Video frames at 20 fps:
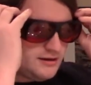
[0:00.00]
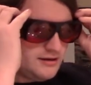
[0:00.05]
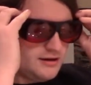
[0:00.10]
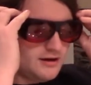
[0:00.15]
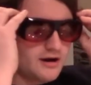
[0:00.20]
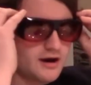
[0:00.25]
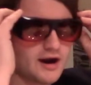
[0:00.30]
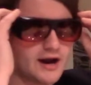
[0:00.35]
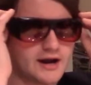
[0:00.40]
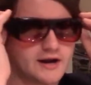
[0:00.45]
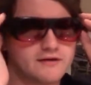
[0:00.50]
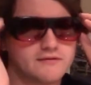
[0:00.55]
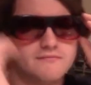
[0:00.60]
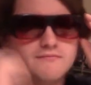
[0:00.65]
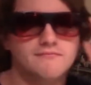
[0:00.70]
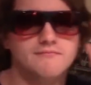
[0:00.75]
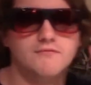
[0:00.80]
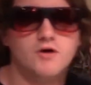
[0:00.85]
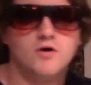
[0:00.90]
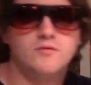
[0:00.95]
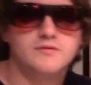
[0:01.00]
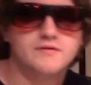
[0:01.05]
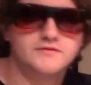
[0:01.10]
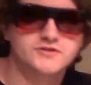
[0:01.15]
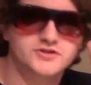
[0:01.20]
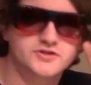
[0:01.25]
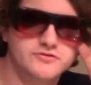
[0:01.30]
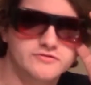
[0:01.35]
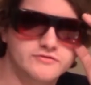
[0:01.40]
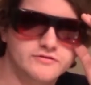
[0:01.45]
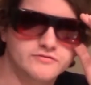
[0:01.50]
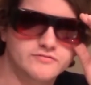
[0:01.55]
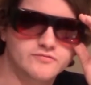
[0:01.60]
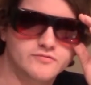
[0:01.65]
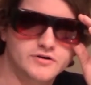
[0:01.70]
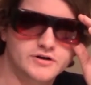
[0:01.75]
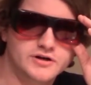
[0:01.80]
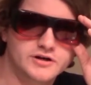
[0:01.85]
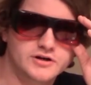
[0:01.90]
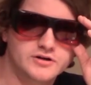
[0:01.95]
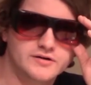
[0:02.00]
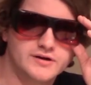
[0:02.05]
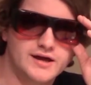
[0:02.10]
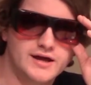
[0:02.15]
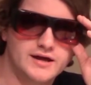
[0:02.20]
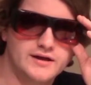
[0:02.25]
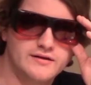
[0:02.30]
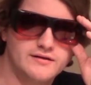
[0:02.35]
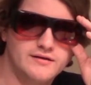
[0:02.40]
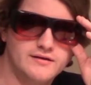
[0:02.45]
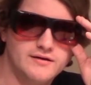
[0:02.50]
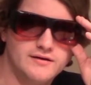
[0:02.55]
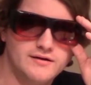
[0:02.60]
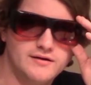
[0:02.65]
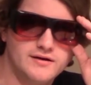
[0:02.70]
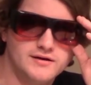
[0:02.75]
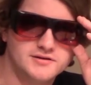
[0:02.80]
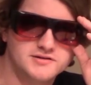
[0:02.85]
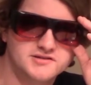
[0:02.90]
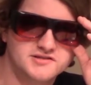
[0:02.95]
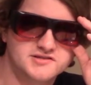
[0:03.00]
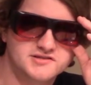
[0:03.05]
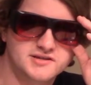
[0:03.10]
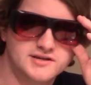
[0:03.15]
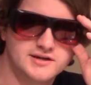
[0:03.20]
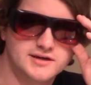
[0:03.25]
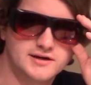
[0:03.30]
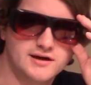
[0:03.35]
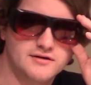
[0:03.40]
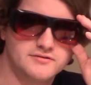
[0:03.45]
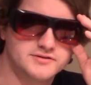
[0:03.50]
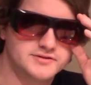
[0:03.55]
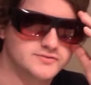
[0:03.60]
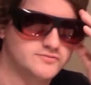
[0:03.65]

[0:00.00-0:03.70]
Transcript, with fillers: All right, moment of truth. We're going to go ahead and see how this